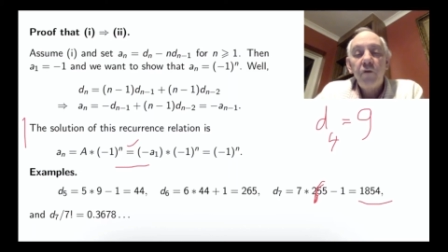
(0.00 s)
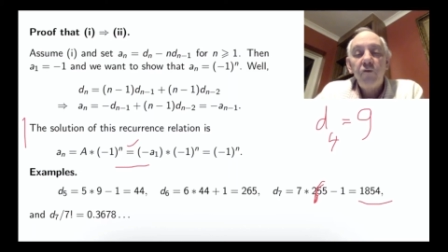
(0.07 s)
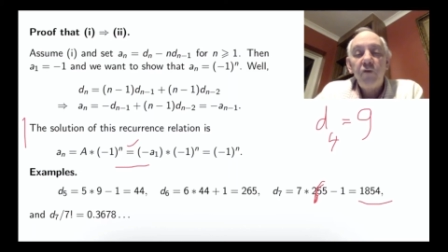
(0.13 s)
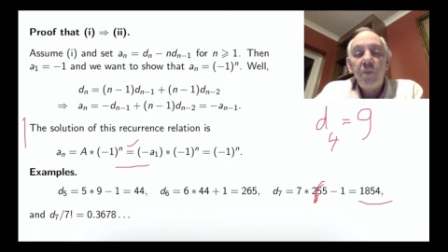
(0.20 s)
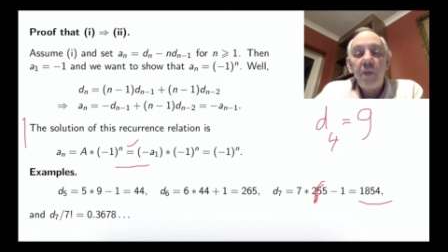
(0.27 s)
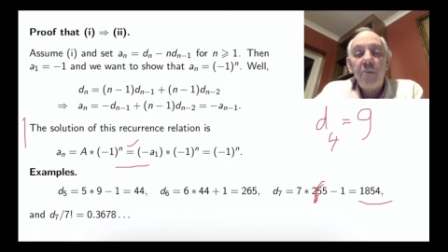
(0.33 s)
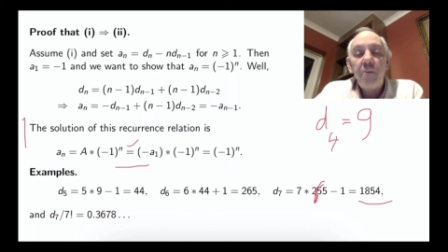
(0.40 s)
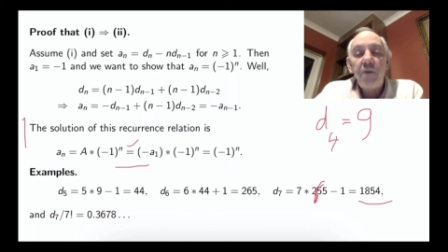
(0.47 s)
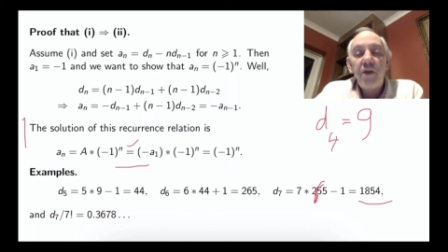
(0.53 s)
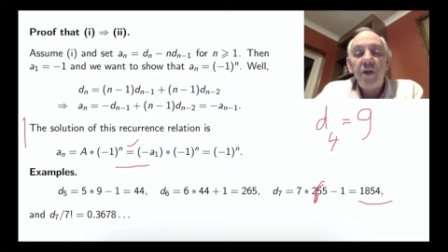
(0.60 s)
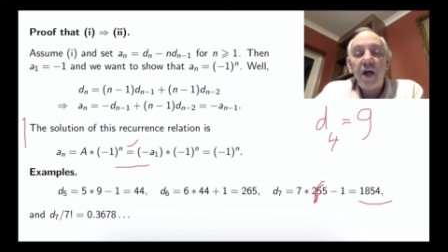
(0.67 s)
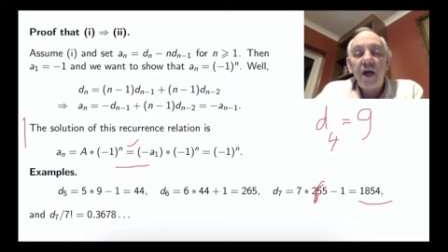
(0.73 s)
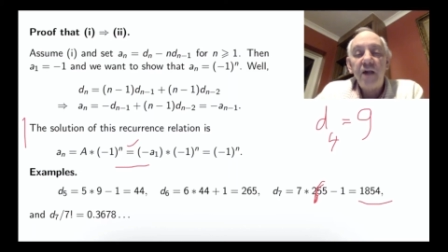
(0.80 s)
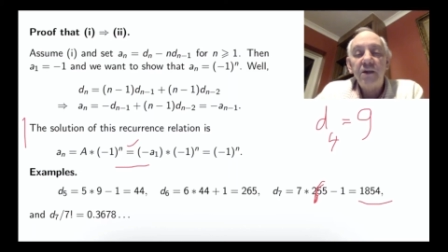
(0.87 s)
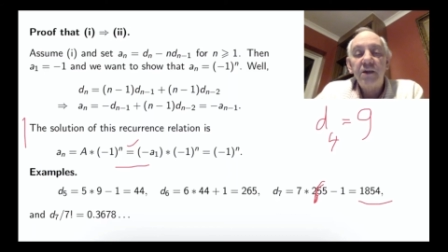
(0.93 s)
Remember
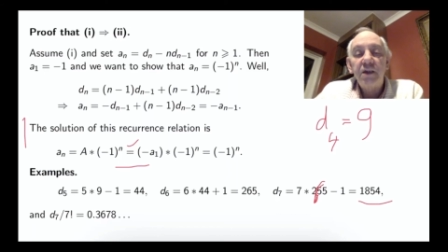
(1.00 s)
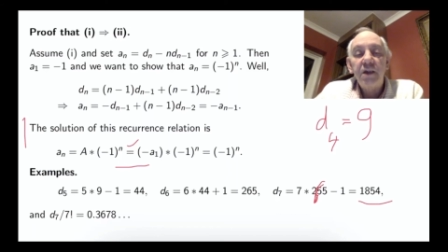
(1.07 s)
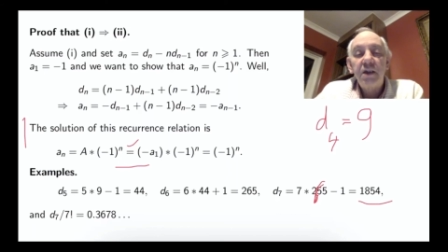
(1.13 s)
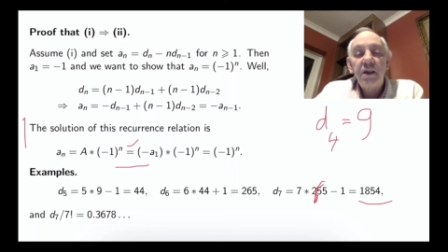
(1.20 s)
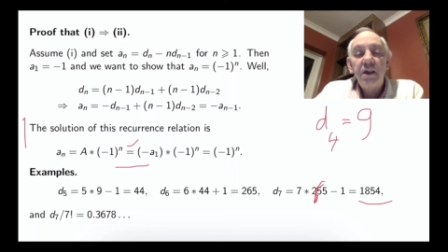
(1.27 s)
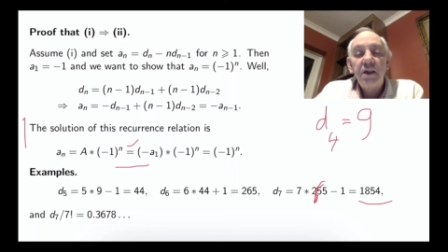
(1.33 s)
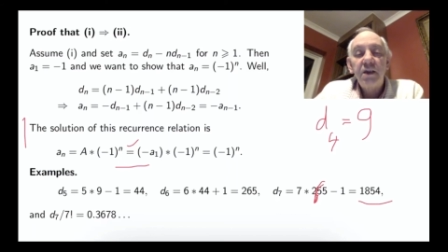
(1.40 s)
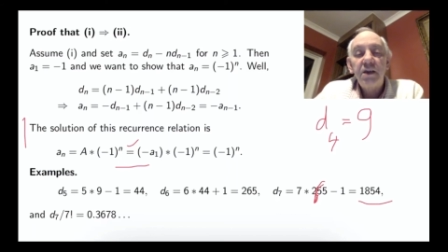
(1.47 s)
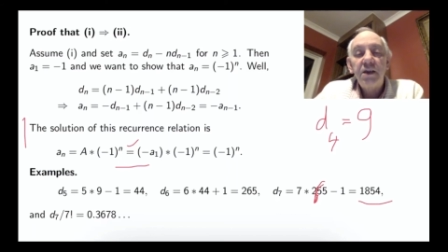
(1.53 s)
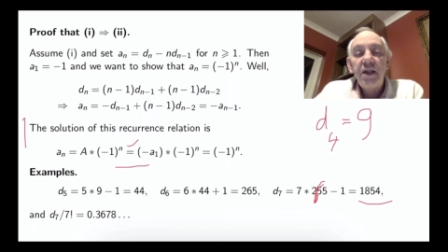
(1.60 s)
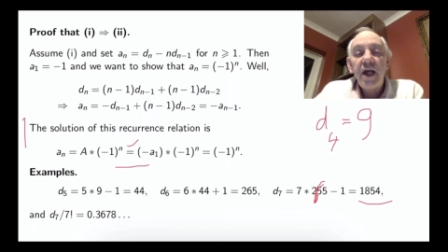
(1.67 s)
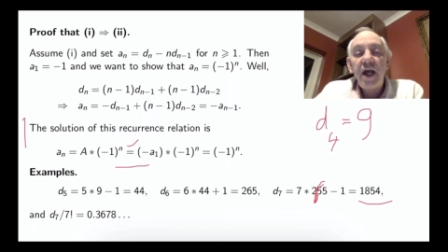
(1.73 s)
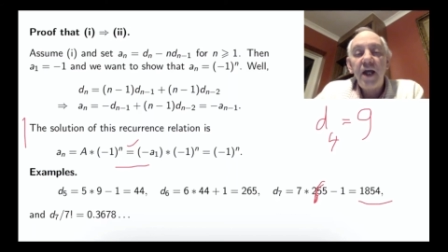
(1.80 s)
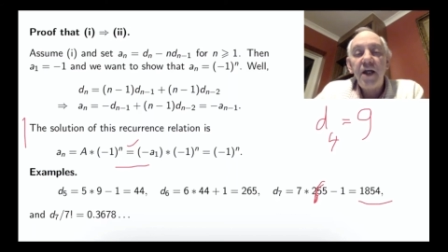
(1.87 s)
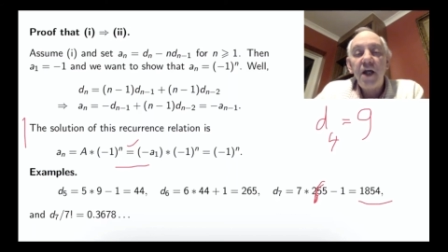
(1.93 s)
that
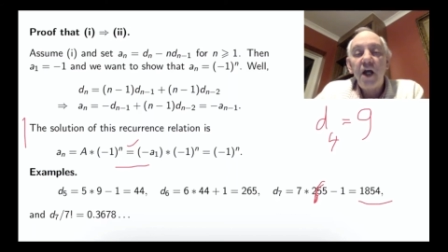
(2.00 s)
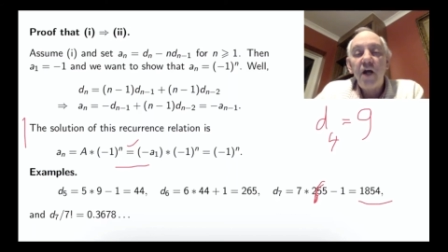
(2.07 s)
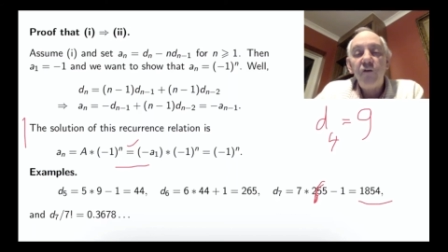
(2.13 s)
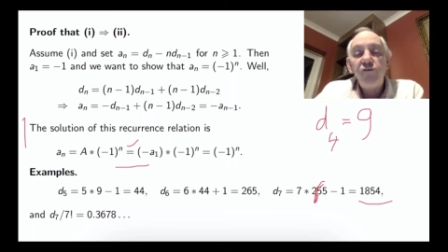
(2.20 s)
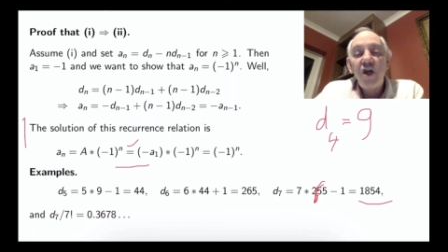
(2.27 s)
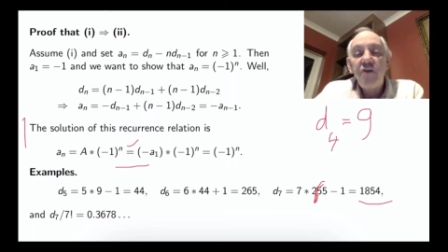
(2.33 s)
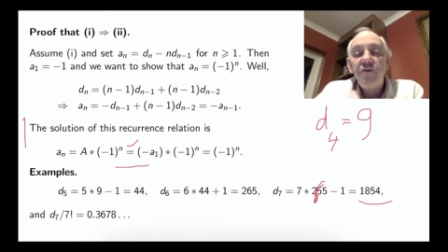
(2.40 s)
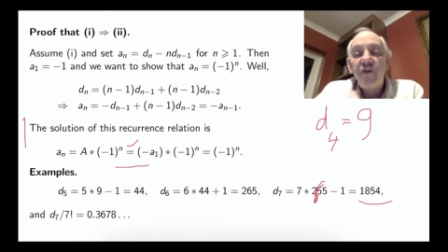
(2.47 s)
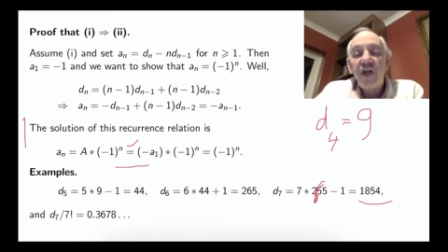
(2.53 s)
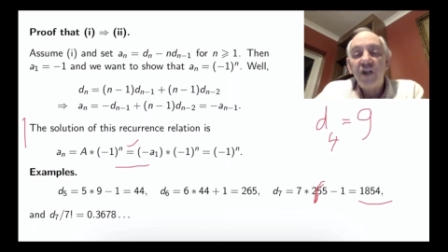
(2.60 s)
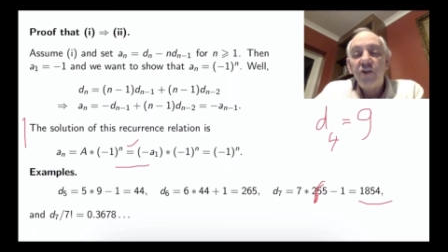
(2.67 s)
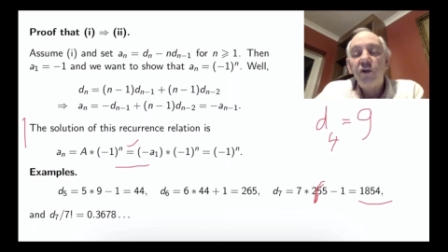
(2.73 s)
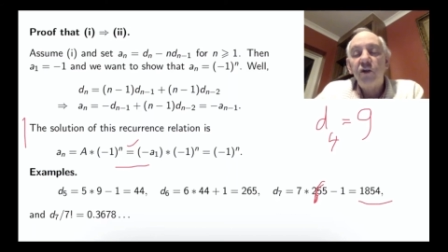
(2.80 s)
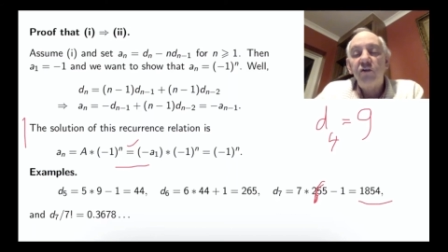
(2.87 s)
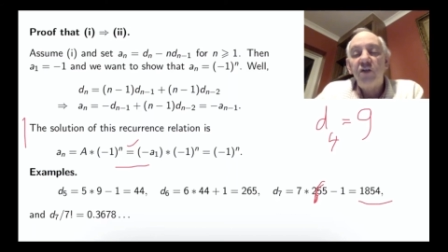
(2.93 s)
dn over n
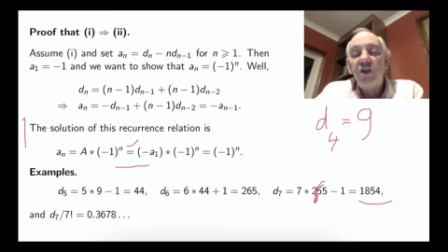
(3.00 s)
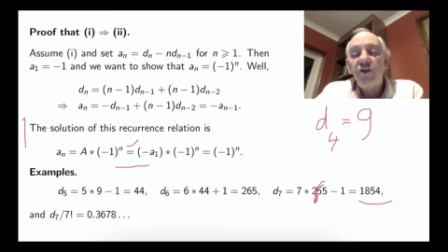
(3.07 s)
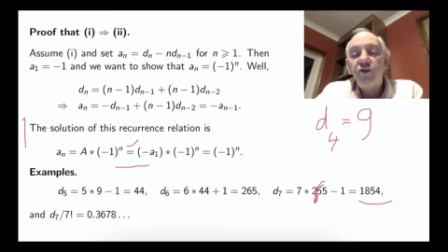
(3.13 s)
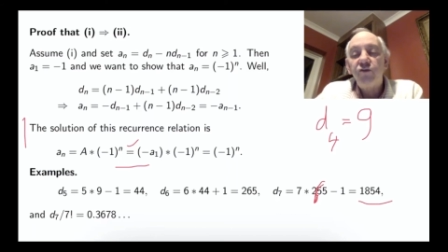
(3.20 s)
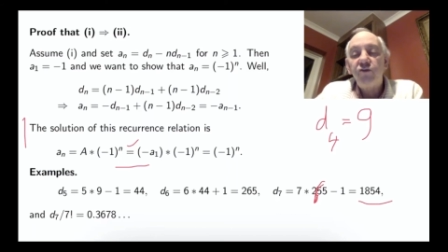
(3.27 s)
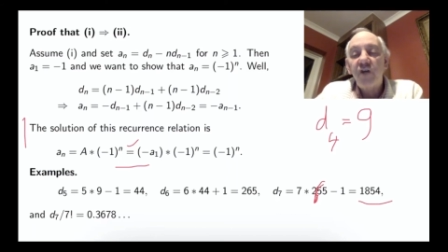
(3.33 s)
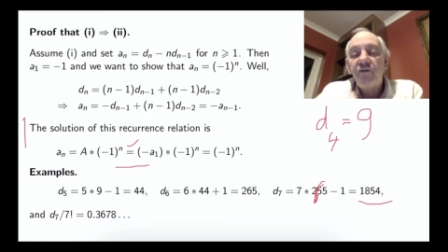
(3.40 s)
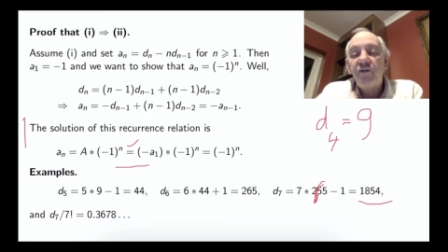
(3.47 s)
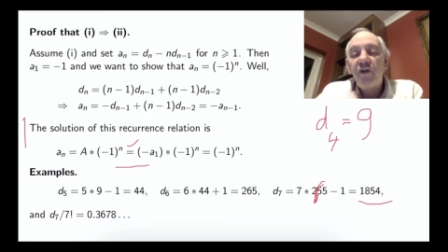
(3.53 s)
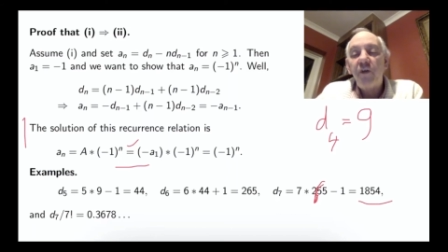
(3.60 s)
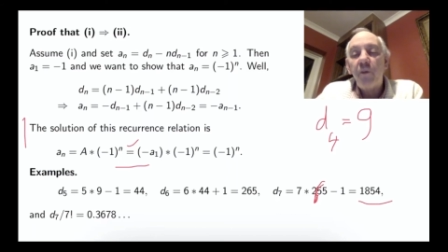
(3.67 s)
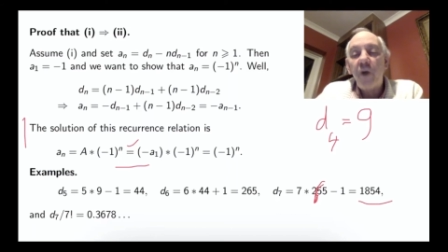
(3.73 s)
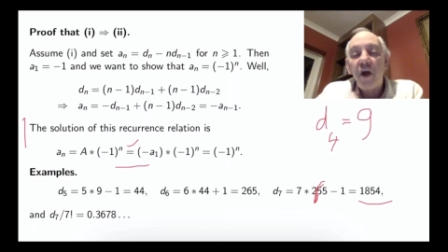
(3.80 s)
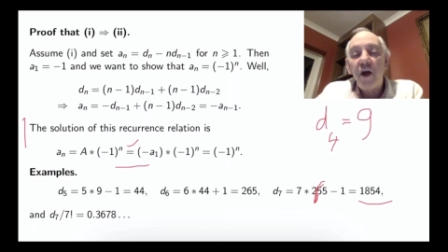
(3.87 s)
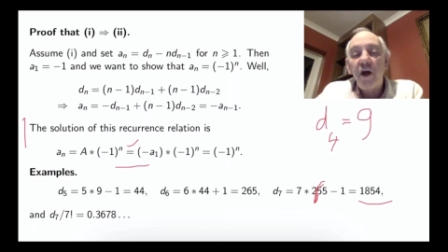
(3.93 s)
factorial is roughly
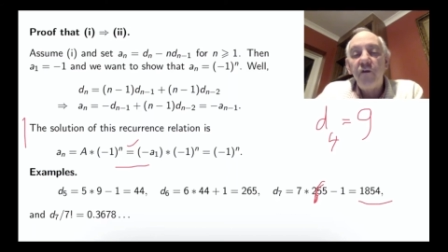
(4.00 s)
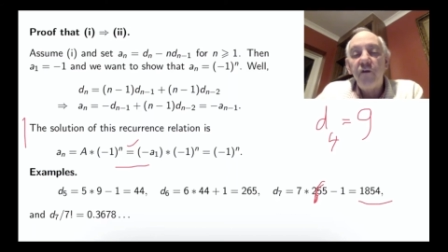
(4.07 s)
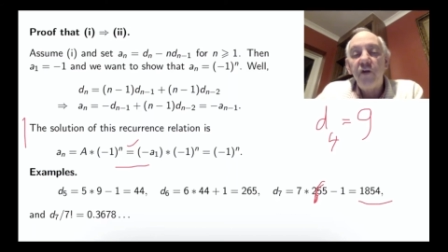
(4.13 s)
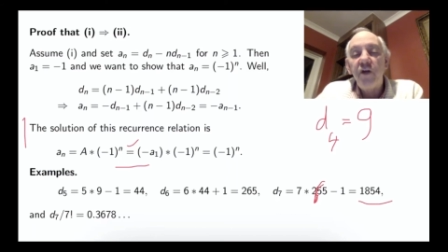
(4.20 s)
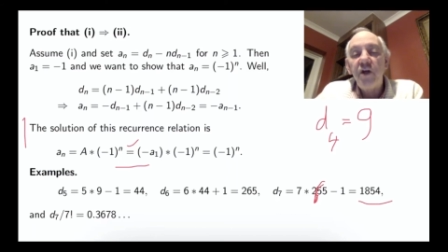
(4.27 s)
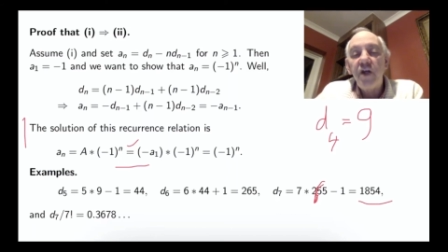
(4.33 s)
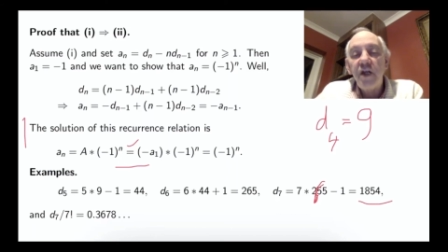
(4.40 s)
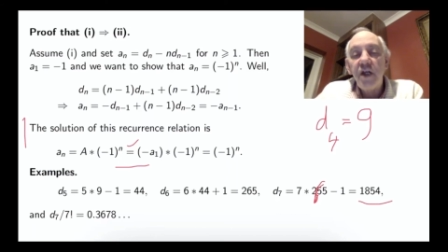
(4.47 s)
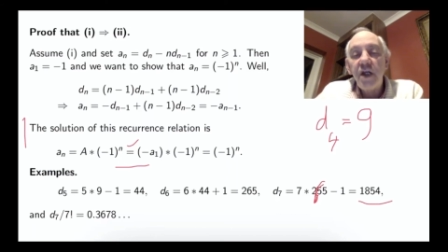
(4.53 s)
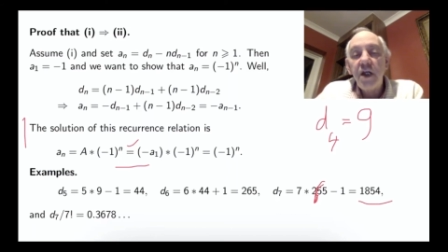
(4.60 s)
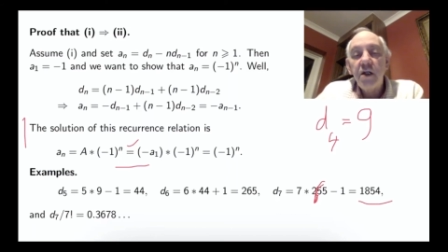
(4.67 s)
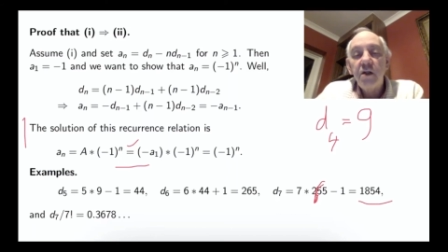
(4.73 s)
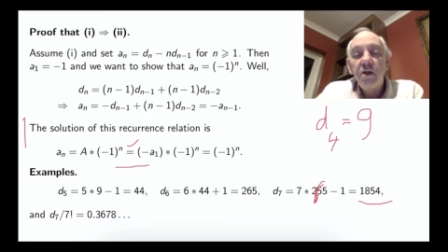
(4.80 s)
1 over e,